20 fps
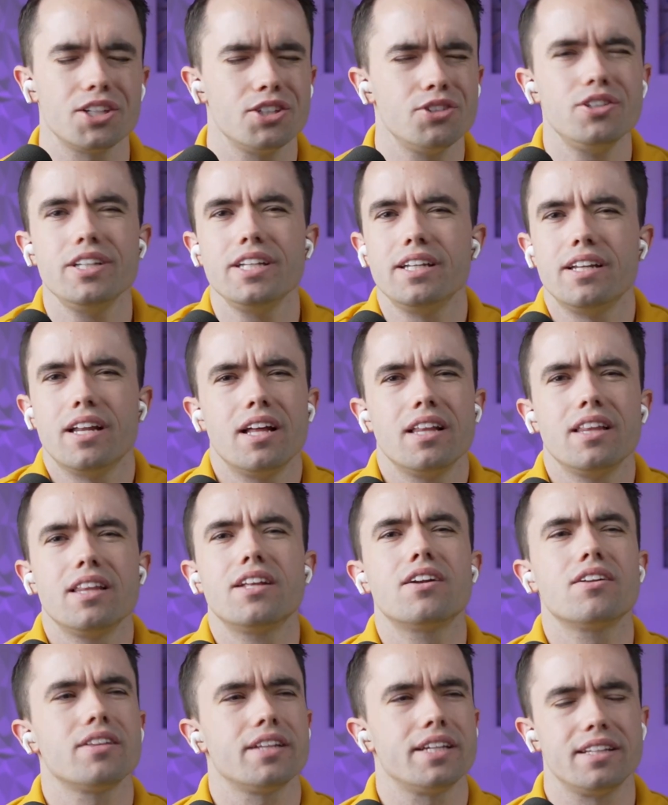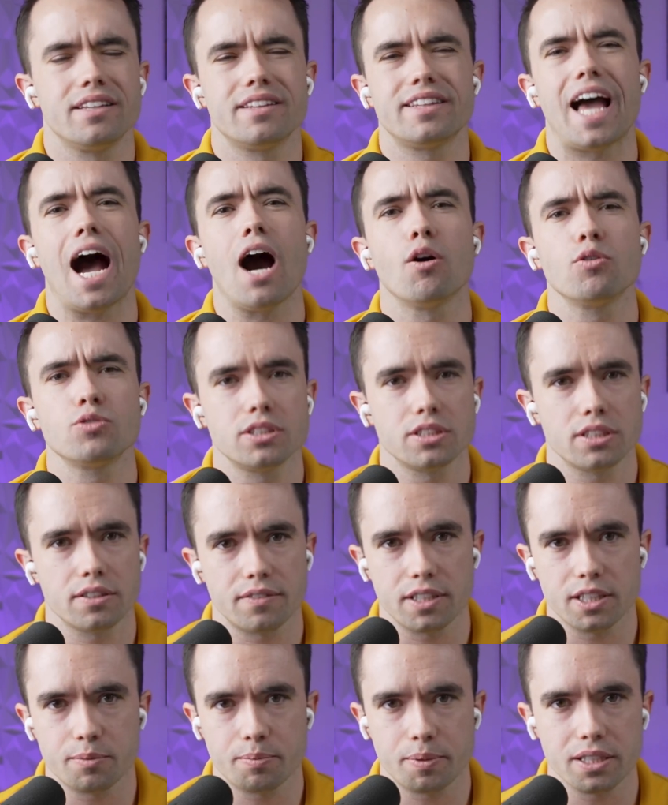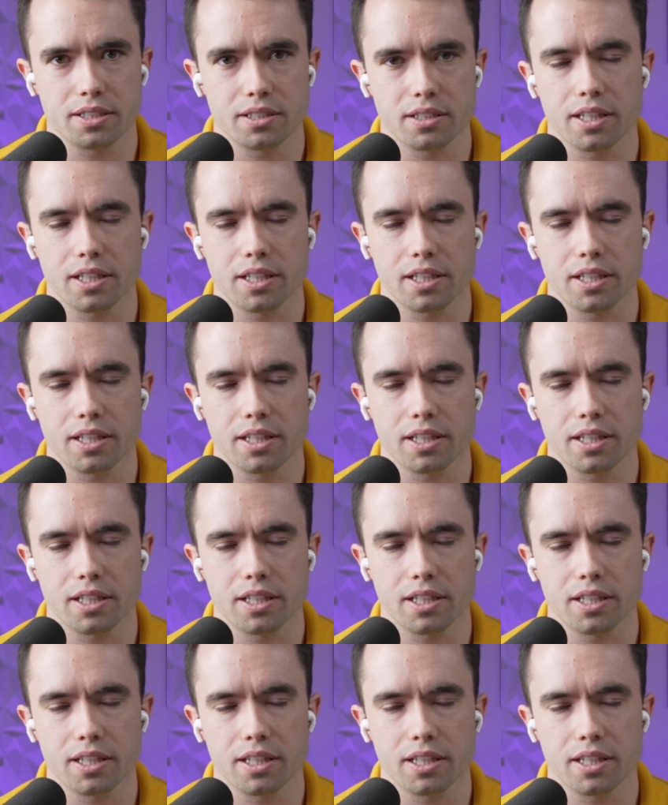You need literally thousands of these pieces.